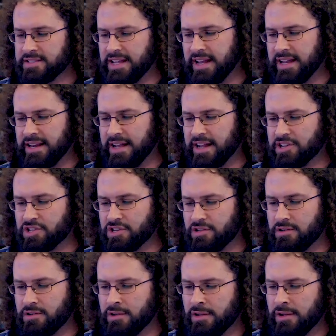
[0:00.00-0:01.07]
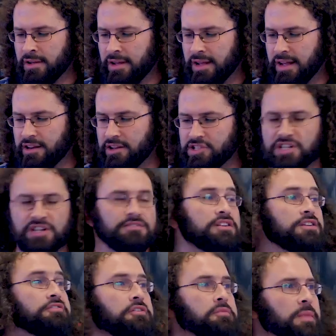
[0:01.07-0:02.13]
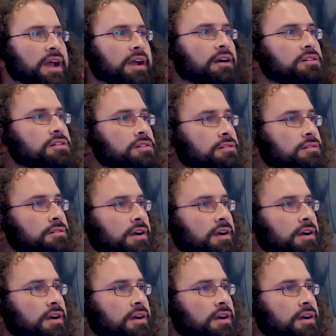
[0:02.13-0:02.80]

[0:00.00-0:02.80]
take an action, and achieve a different payout.